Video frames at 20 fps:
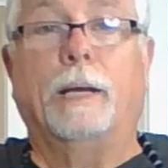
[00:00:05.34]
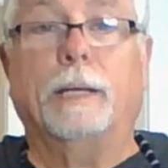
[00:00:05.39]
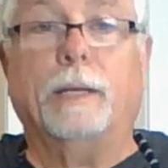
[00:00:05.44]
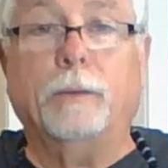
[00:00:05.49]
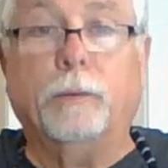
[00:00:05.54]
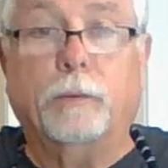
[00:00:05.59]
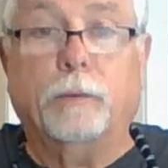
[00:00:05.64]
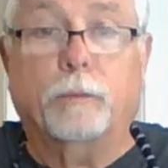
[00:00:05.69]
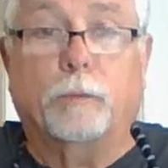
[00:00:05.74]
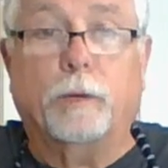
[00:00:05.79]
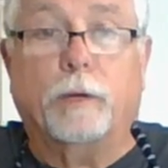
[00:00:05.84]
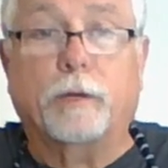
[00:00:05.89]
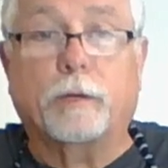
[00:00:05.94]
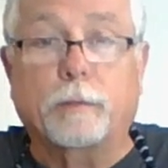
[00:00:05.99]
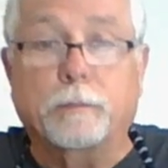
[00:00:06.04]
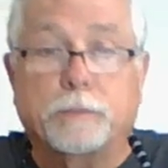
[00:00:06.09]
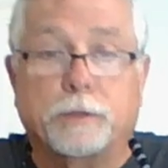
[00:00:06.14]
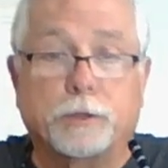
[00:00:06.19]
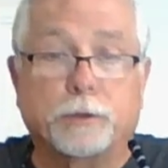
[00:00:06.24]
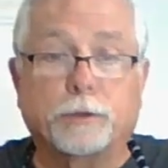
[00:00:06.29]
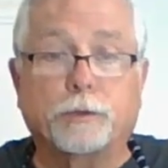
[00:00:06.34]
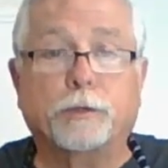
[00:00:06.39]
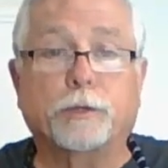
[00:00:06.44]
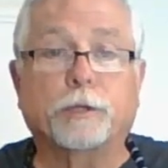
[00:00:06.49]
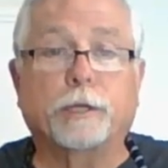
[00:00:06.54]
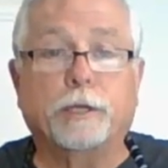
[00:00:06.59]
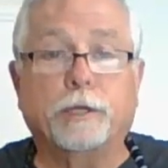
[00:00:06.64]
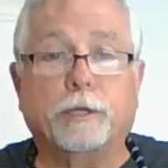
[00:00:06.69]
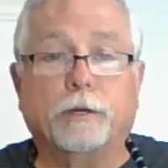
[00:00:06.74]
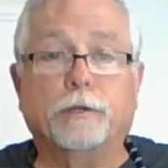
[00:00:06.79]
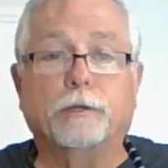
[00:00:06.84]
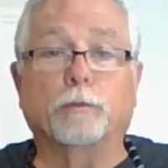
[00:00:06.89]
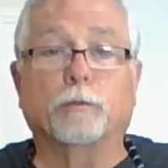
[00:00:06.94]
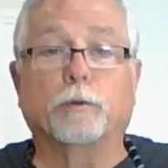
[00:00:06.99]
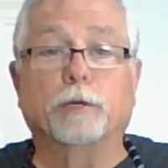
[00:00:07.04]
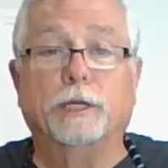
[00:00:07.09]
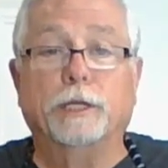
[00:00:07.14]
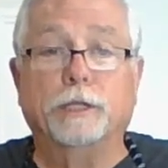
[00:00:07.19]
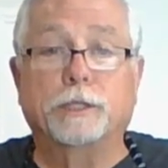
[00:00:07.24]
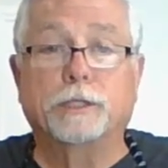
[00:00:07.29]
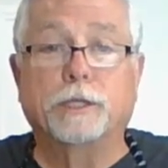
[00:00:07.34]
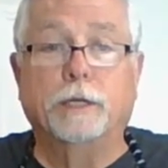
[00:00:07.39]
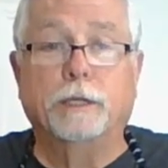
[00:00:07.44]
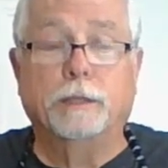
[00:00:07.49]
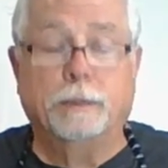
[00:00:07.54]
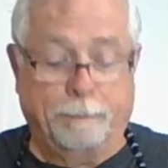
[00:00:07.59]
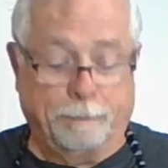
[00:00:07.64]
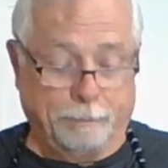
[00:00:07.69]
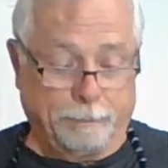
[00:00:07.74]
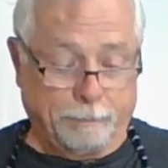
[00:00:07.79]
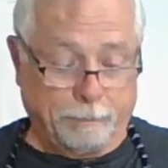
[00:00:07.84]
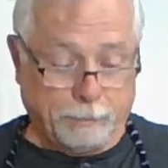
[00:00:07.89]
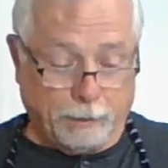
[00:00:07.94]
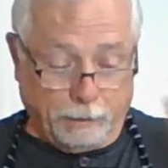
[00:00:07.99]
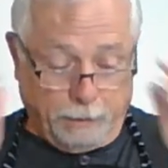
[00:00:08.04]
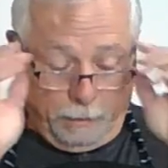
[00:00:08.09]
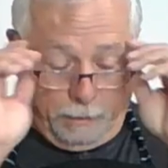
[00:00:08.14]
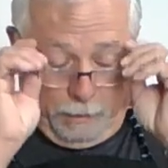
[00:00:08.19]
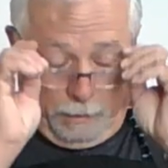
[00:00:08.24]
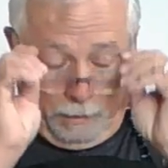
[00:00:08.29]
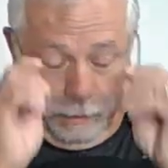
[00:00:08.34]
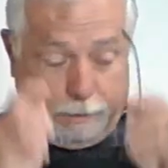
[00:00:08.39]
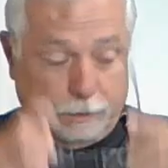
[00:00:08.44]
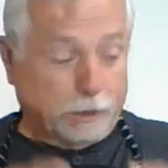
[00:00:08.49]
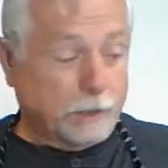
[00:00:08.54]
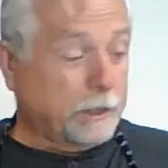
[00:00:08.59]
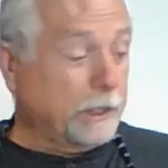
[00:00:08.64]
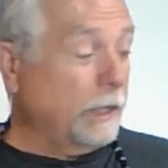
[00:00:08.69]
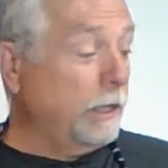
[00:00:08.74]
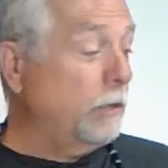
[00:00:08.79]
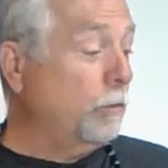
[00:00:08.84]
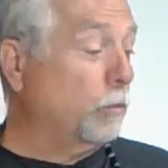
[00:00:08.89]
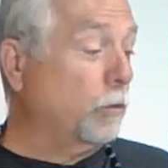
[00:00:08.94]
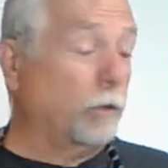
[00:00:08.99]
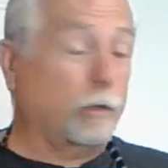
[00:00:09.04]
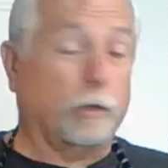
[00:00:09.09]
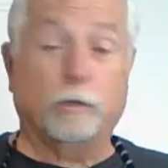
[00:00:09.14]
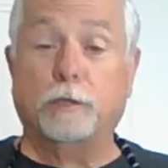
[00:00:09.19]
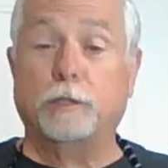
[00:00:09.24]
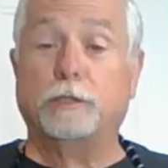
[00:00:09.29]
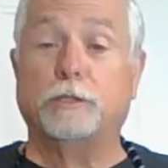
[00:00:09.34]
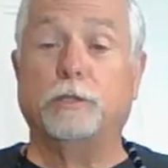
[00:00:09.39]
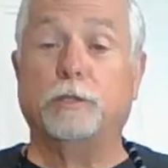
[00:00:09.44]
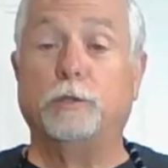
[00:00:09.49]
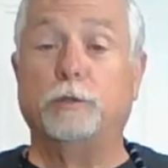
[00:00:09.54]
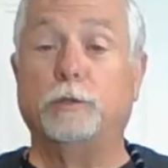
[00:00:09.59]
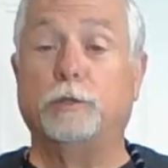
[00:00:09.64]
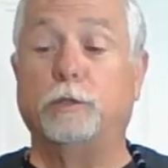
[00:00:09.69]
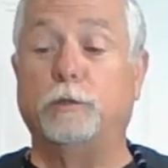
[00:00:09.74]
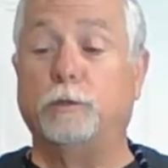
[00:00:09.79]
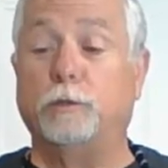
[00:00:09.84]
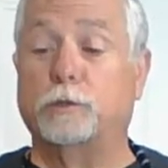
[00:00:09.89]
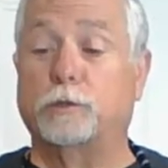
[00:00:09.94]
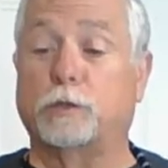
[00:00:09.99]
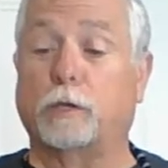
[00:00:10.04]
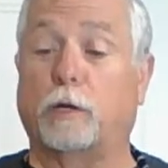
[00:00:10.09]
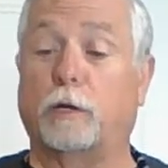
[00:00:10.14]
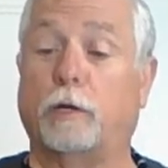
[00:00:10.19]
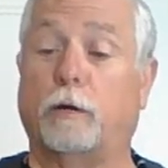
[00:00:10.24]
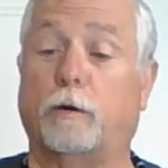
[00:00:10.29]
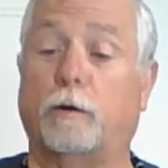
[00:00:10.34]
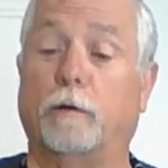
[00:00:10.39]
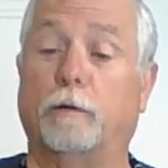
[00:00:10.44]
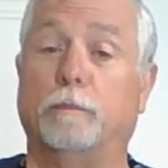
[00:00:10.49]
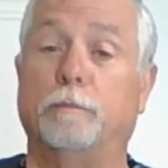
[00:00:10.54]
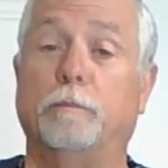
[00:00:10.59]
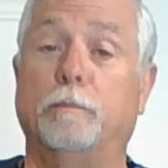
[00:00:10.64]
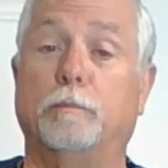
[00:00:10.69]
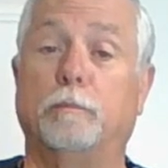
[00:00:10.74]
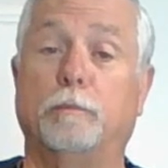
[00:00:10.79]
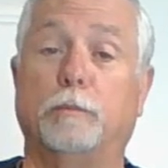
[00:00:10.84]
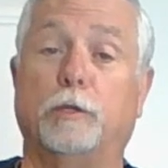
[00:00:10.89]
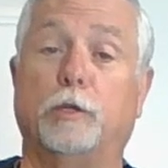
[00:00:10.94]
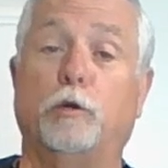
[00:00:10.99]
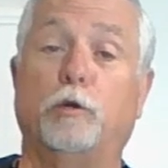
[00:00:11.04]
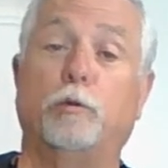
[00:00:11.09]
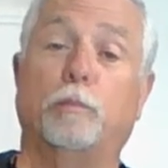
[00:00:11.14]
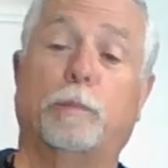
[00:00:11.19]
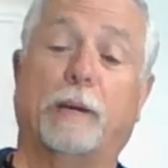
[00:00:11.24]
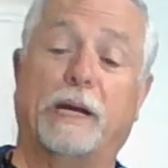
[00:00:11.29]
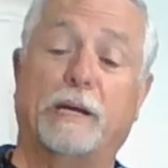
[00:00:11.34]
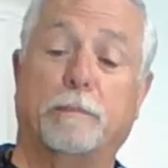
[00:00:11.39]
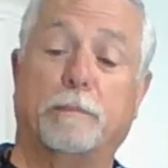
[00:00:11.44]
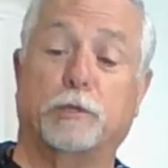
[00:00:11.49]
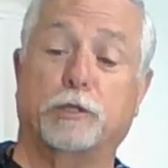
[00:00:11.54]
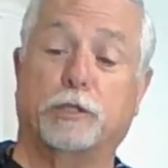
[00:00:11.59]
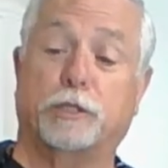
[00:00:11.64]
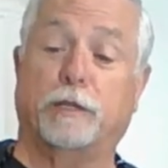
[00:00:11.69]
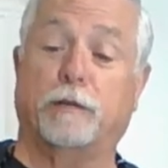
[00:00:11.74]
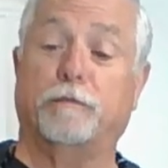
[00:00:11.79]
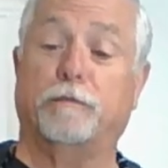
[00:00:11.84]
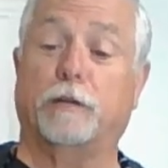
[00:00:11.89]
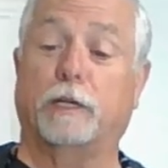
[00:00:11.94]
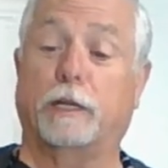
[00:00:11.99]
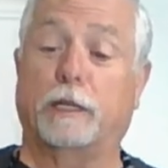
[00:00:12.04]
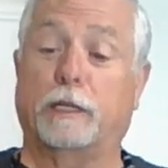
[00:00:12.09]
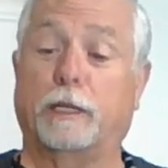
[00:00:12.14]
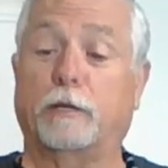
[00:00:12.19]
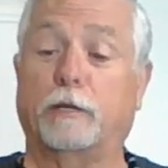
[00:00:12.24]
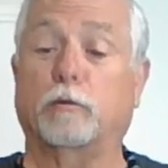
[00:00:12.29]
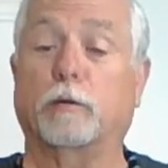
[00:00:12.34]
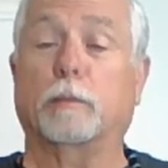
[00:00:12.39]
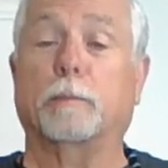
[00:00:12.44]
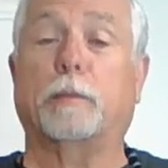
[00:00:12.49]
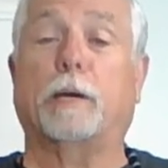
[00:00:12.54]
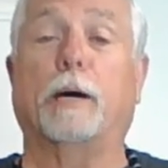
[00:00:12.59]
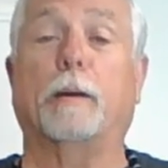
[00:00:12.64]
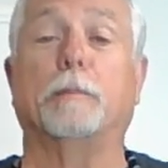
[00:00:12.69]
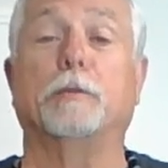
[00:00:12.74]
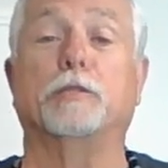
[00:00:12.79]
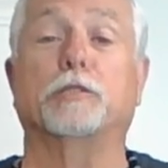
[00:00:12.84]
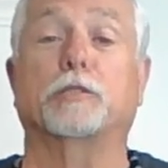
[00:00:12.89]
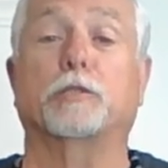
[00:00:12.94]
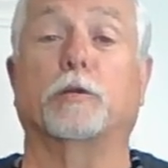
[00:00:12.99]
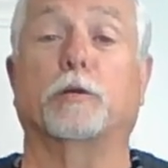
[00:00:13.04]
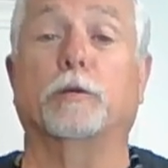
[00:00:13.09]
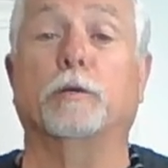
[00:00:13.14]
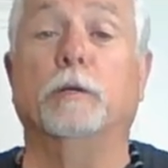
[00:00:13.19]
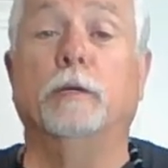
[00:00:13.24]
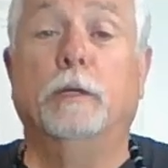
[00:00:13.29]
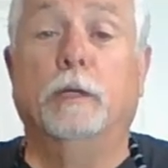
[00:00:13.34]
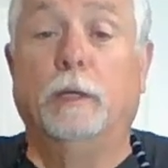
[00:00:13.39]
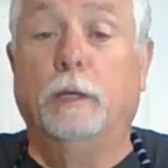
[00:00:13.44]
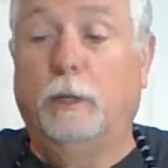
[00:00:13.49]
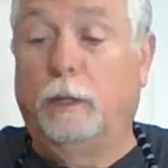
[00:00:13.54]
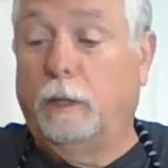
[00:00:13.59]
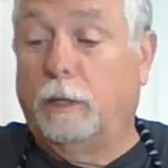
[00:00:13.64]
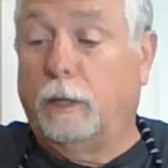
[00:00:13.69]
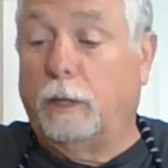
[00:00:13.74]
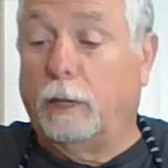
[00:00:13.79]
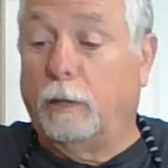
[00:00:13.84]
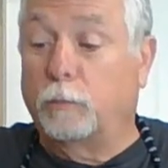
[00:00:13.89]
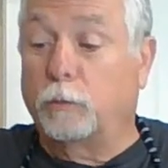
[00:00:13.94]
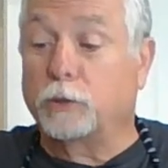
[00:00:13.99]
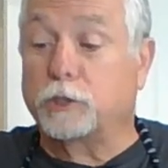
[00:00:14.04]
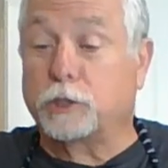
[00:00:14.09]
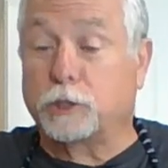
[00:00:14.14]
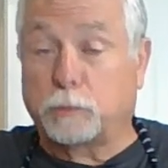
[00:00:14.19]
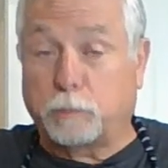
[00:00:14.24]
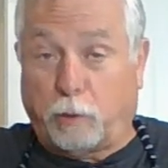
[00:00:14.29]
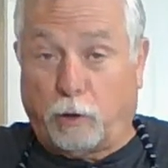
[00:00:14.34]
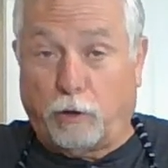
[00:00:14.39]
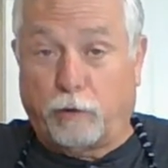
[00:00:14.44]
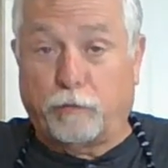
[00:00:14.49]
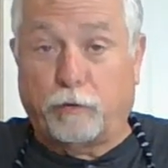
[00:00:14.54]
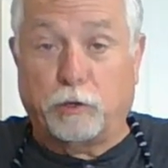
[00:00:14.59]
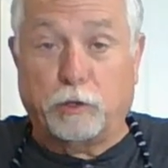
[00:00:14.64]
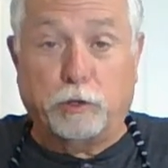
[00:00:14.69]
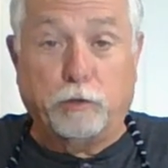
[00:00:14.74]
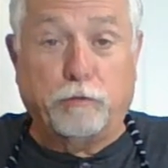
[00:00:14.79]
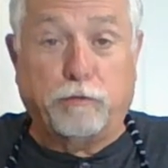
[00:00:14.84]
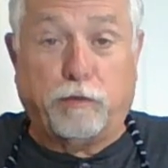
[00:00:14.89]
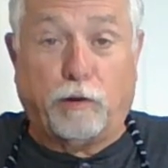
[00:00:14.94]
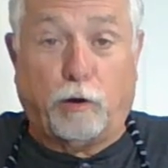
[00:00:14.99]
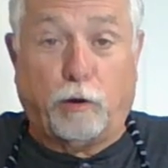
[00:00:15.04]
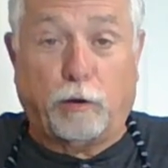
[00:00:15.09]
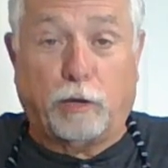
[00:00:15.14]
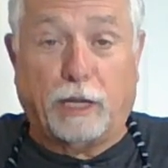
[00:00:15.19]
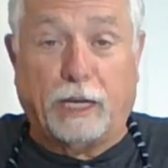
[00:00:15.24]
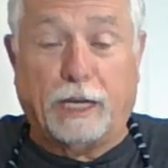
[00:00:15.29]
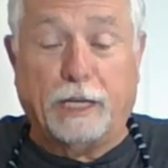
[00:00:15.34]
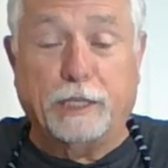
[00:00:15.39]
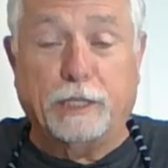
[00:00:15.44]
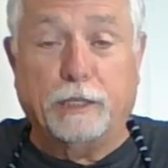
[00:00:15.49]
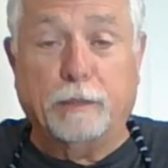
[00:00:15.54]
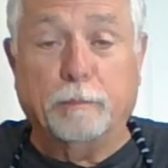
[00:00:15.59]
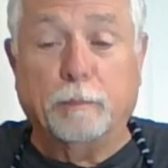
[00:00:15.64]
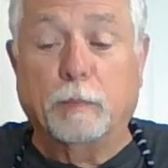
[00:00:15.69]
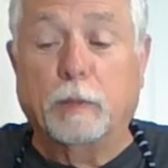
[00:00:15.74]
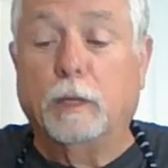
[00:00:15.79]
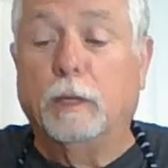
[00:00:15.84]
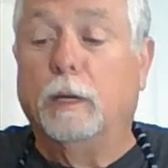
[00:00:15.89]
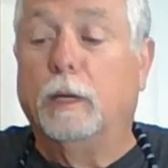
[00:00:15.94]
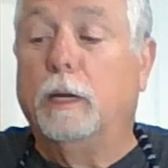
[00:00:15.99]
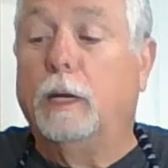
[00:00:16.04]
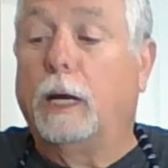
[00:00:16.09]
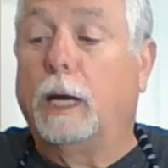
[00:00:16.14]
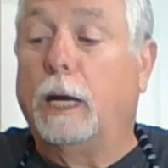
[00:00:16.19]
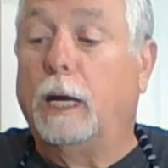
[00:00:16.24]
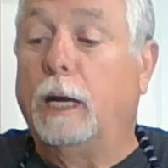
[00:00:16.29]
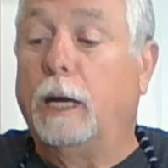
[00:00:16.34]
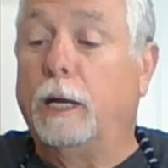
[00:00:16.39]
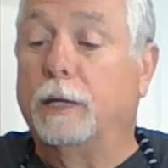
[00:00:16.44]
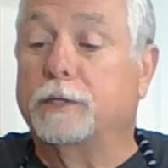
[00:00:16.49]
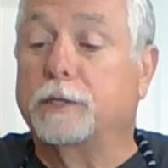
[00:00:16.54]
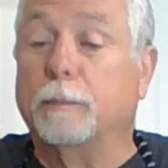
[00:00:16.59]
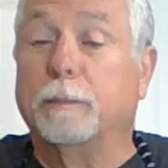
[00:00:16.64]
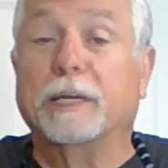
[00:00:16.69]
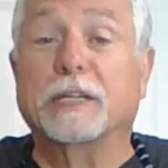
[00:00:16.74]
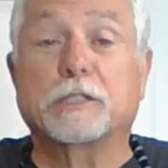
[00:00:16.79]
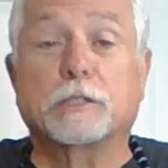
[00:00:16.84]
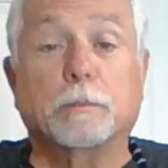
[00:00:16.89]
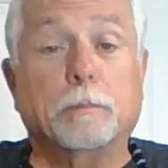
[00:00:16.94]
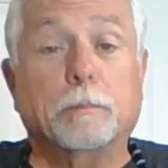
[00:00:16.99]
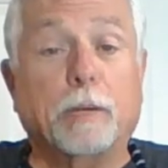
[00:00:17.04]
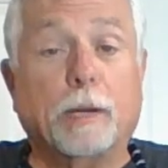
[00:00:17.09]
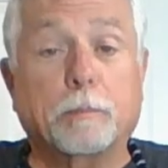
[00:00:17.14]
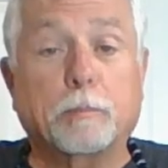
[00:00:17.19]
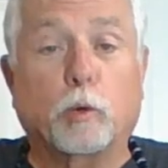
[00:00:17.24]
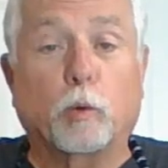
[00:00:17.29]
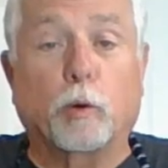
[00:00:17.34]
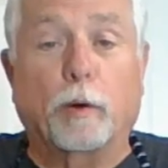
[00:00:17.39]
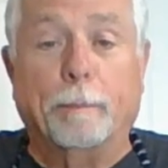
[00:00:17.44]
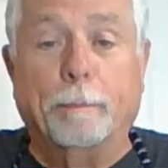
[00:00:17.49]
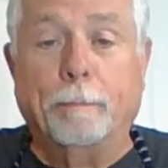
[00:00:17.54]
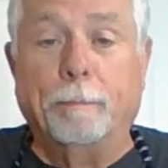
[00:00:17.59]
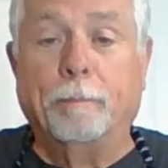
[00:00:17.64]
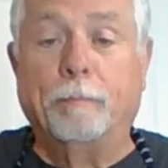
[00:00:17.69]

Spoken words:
Hello and welcome to Cooking on the Ridge. Today we're going to use our new Pampered Chef electric pop and stir, which is part of our new fall lineup, to make some popcorn.